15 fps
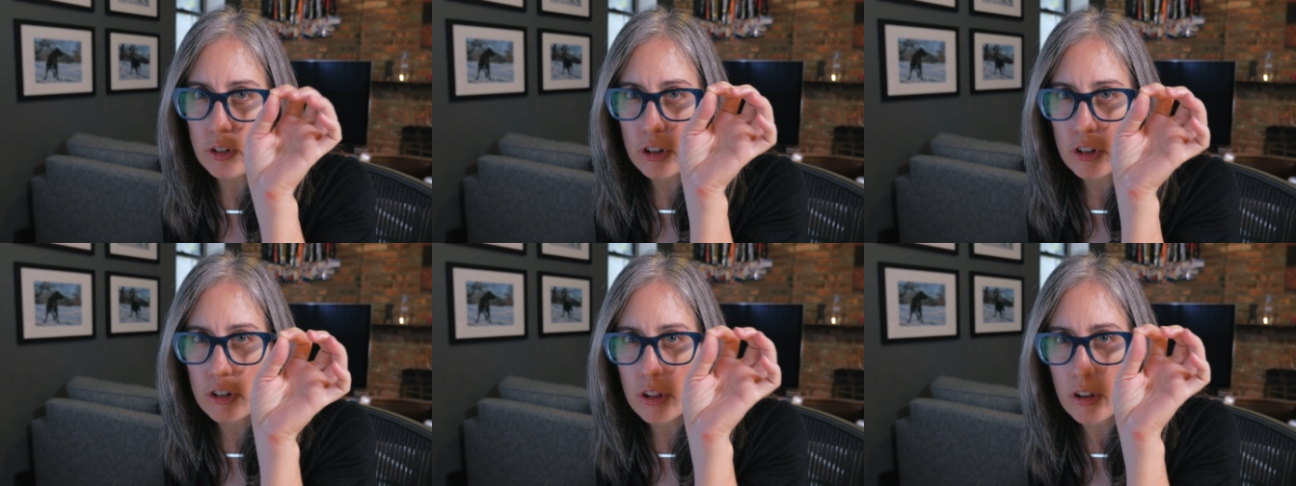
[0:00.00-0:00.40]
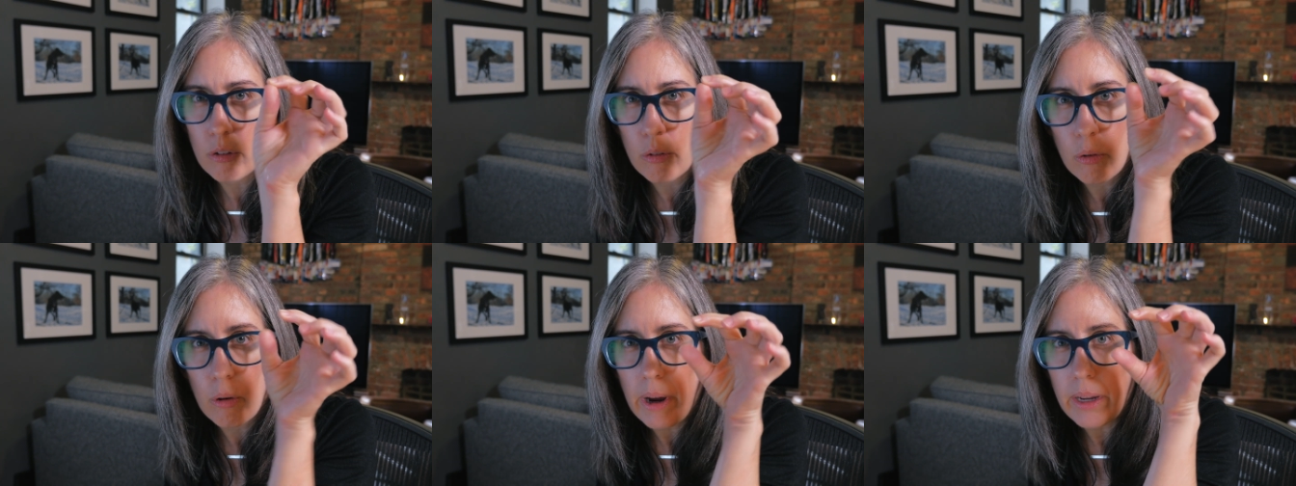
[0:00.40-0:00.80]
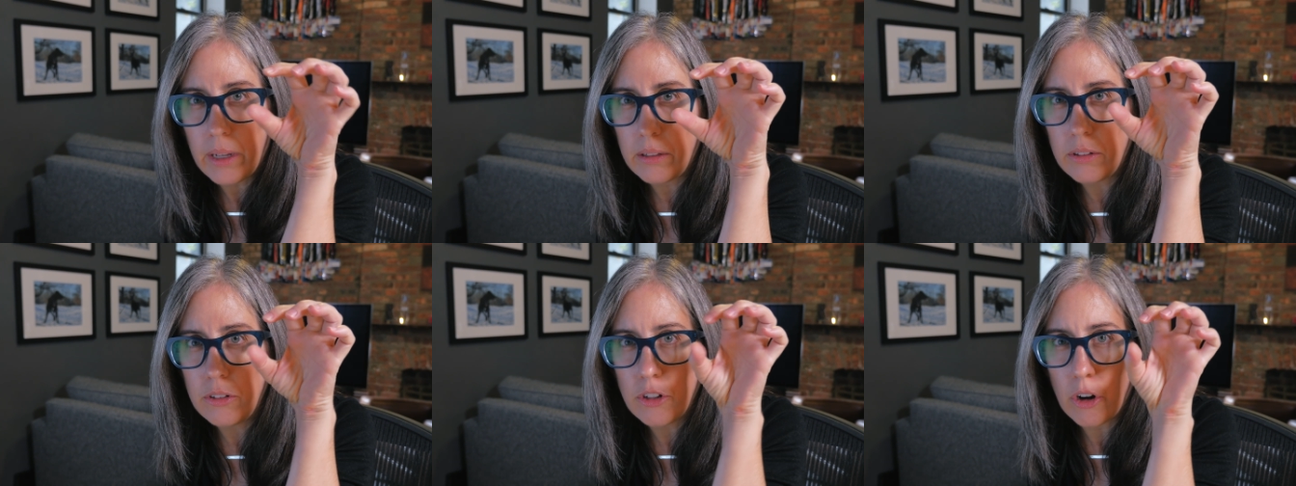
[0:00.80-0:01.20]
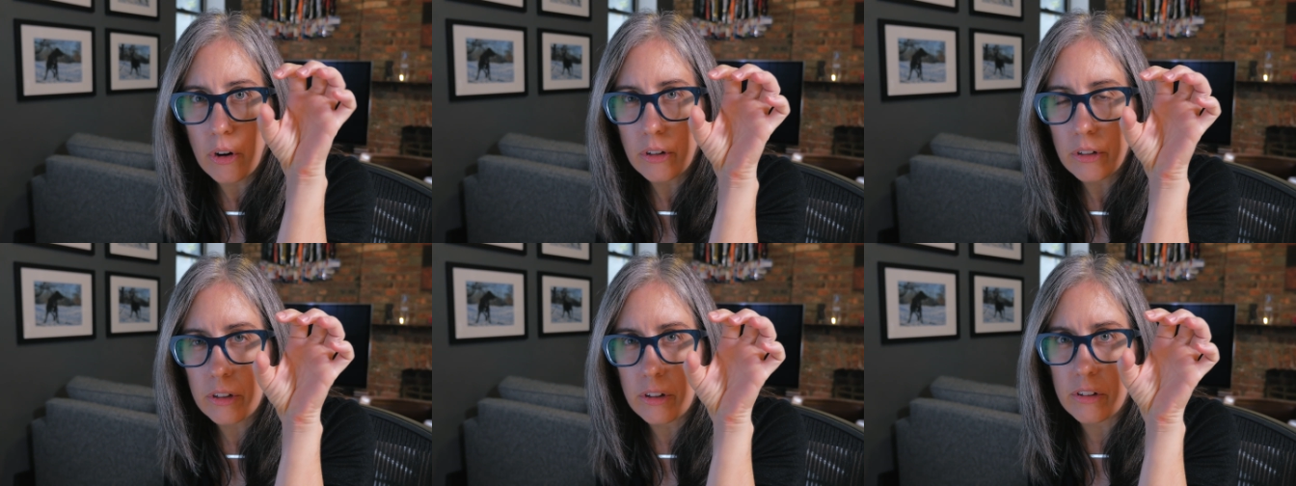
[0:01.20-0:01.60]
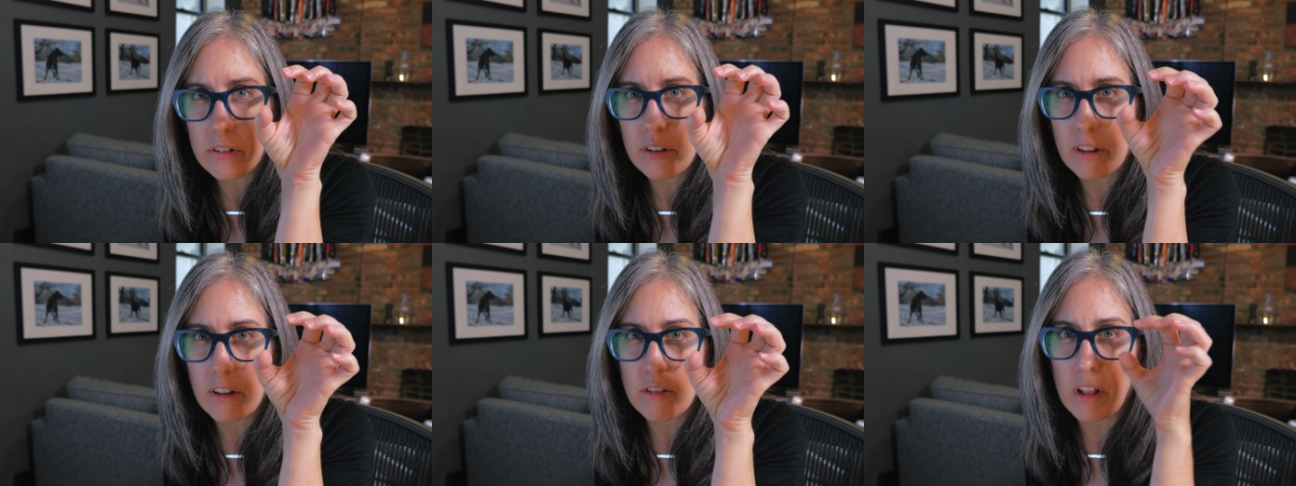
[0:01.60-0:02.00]
just the right darkness,
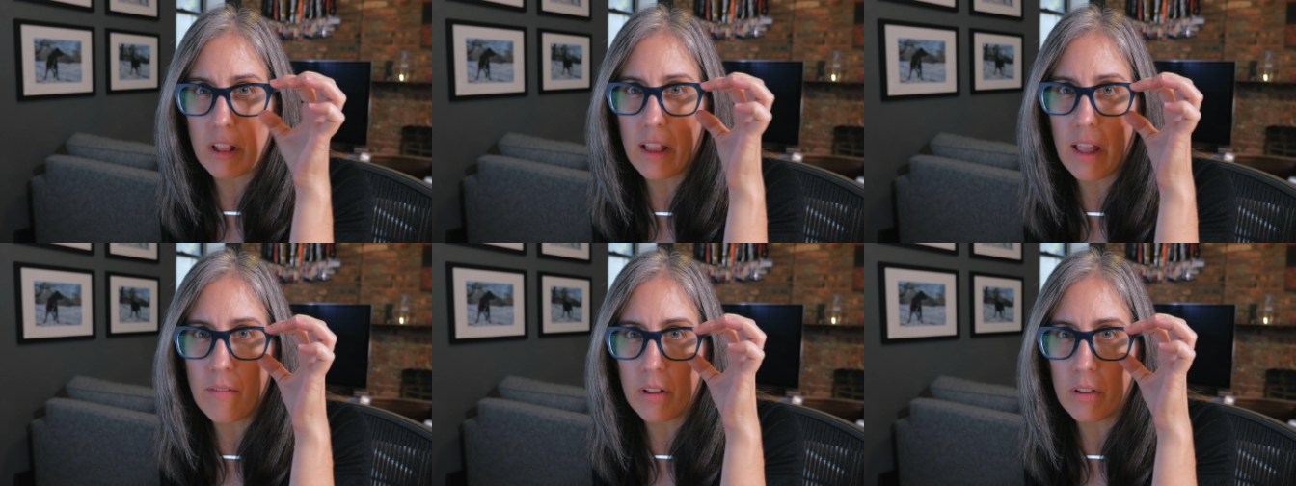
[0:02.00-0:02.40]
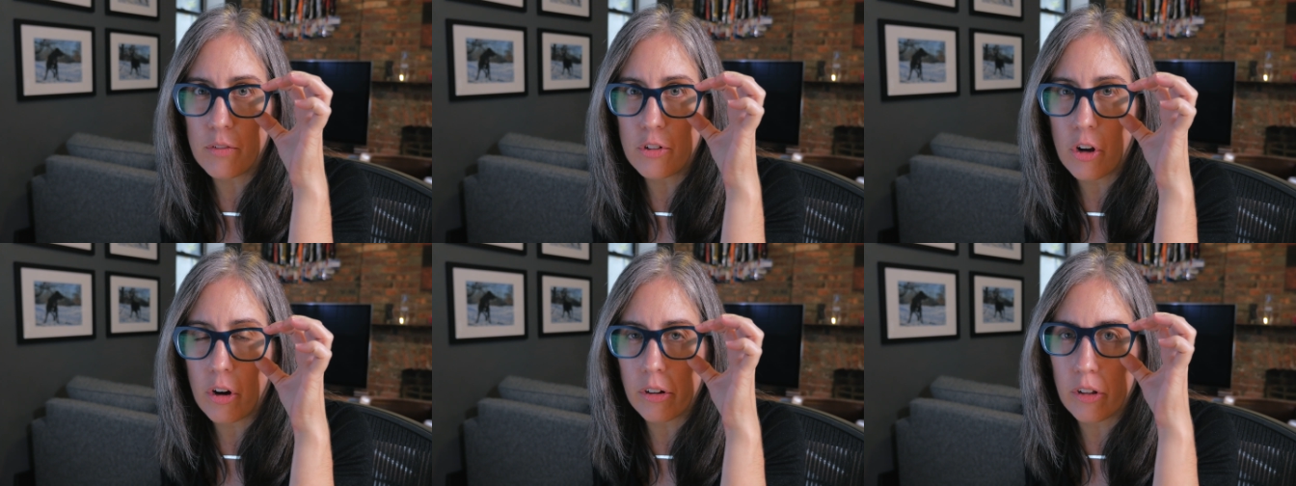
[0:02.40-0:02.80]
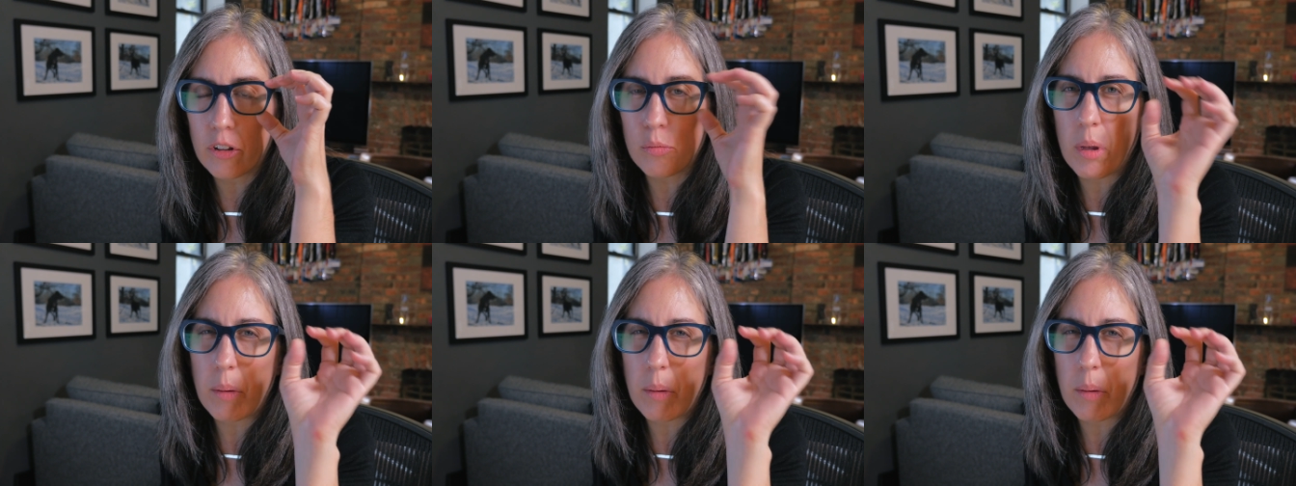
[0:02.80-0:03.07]
so that the level of darkness,